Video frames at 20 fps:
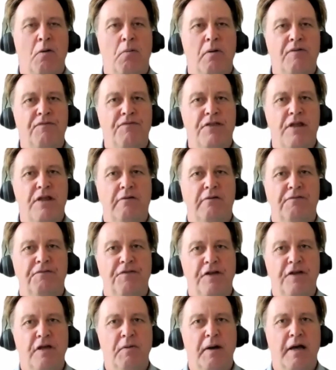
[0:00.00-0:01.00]
with none
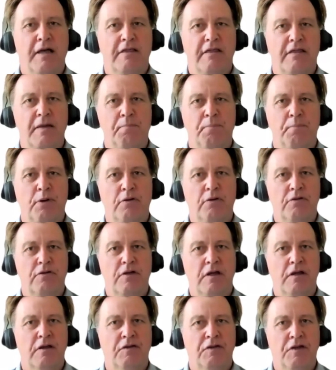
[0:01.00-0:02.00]
for US
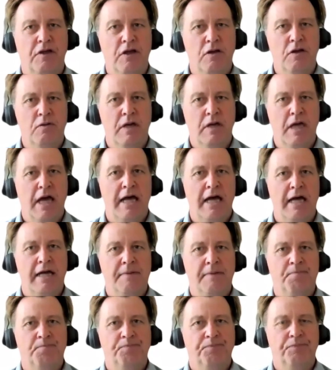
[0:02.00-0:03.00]
imports into the UK.